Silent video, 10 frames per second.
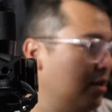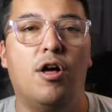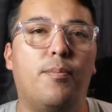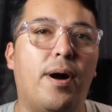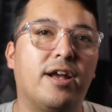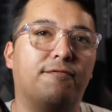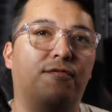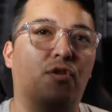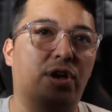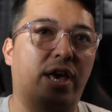On the Pocket
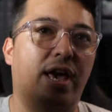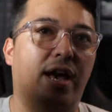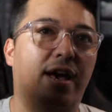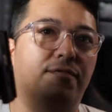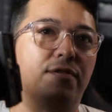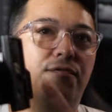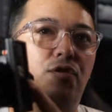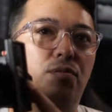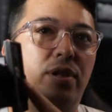4K, I have the full